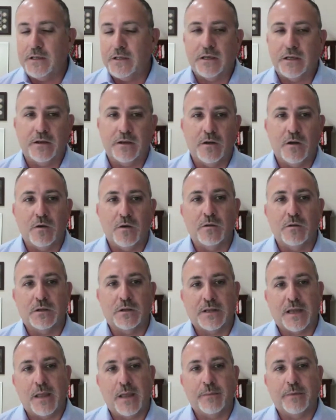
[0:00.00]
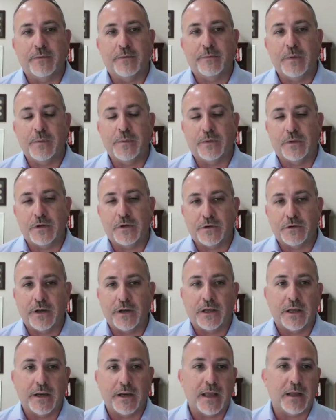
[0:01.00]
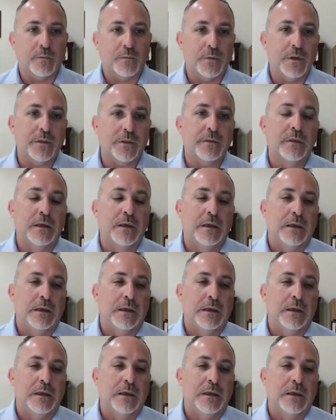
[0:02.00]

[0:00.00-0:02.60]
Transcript: You got to know the type of people that you're trying to connect with,